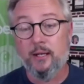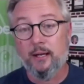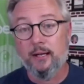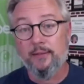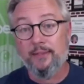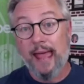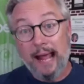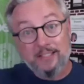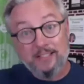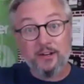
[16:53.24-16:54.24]
Uh,
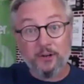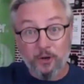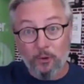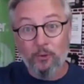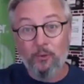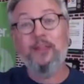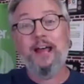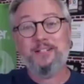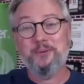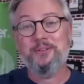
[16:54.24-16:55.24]
that's their goal.
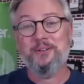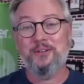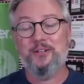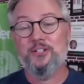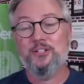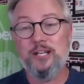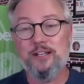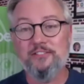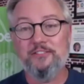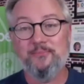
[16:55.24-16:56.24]
That's what they're going to
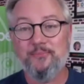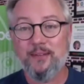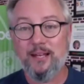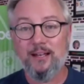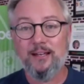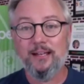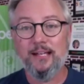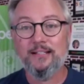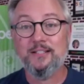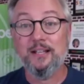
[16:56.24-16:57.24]
achieve. Uh,
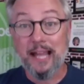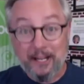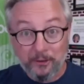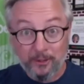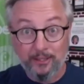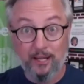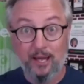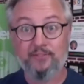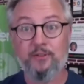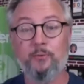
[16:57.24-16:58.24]
it's later in
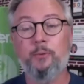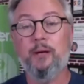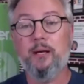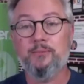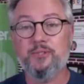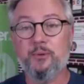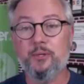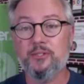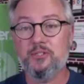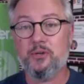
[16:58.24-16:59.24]
life that we become so
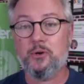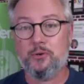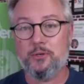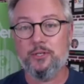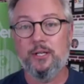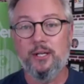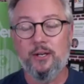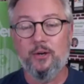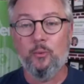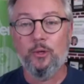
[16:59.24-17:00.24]
concerned
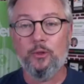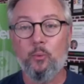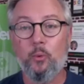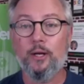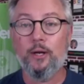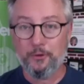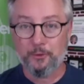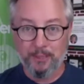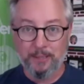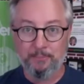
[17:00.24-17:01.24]
with what other
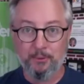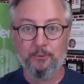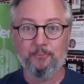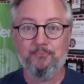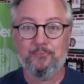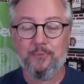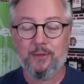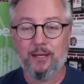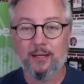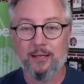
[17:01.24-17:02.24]
people
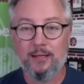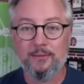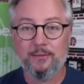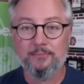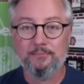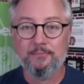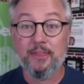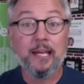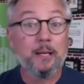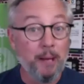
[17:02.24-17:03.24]
uh,
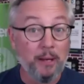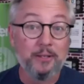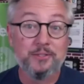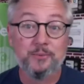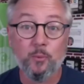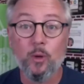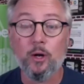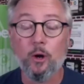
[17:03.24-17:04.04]
think about us, what